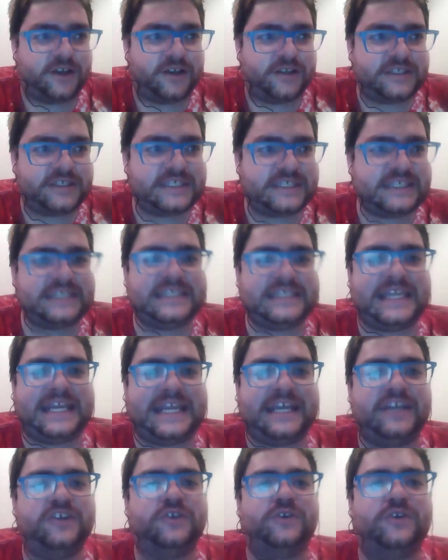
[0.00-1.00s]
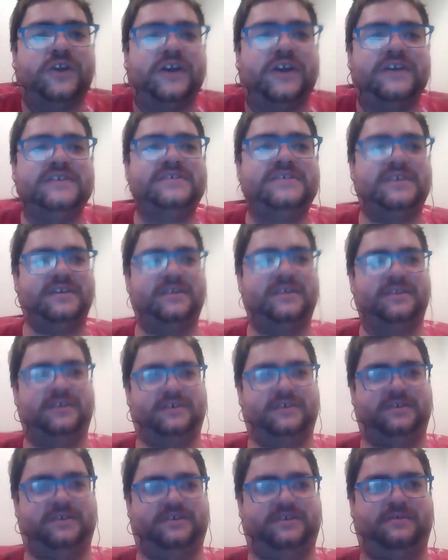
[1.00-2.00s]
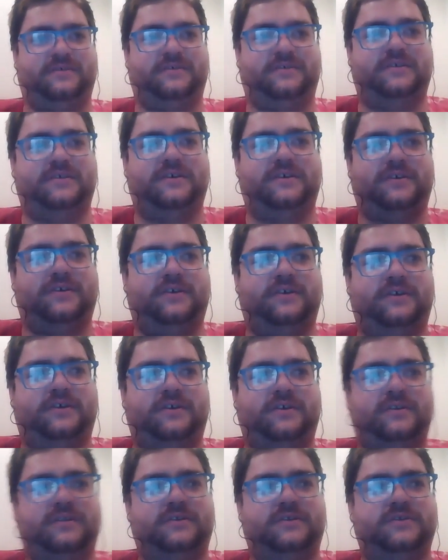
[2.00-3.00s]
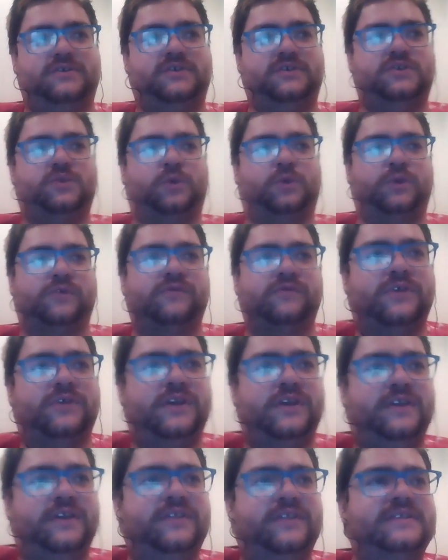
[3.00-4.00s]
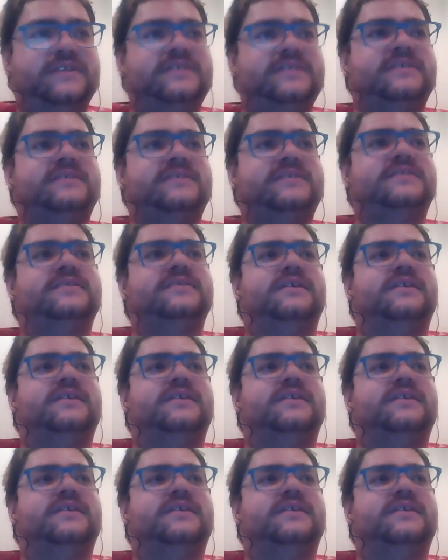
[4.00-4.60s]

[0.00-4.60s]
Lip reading: standardizing the sort of thing that's